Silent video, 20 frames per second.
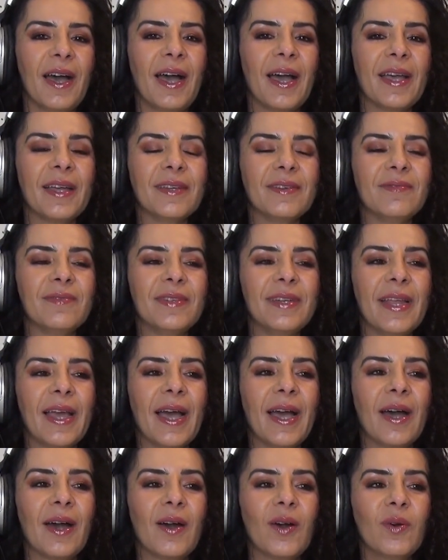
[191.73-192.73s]
I have
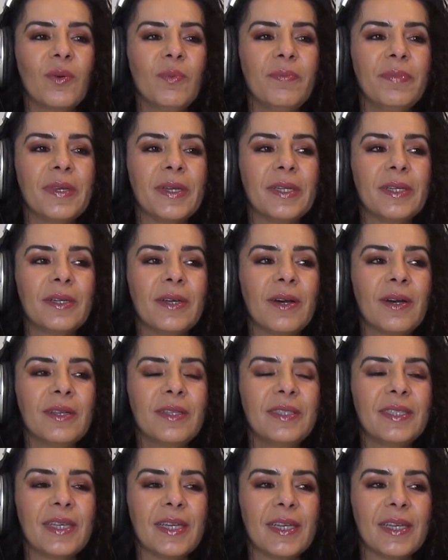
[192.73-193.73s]
now been
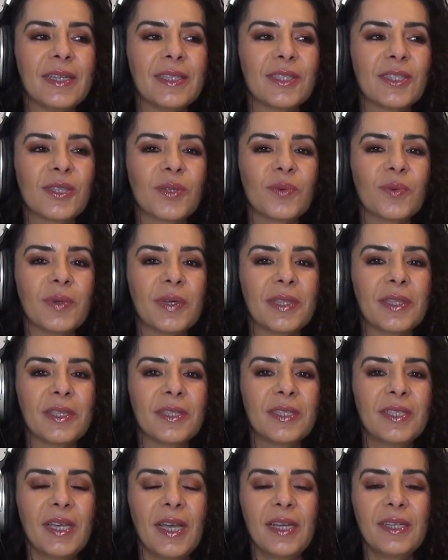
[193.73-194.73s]
on dates
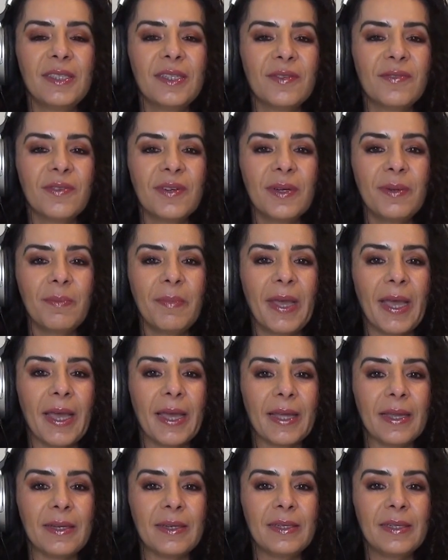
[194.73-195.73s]
with 10 different
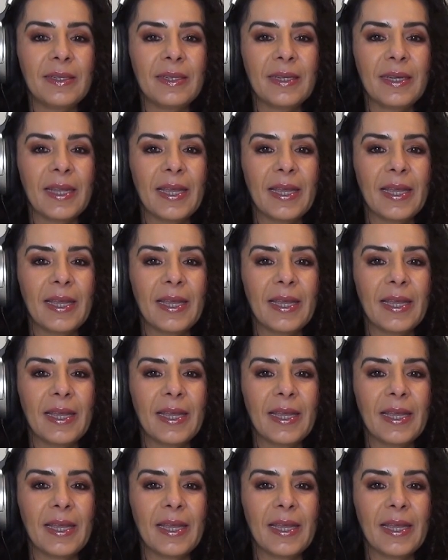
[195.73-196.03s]
men,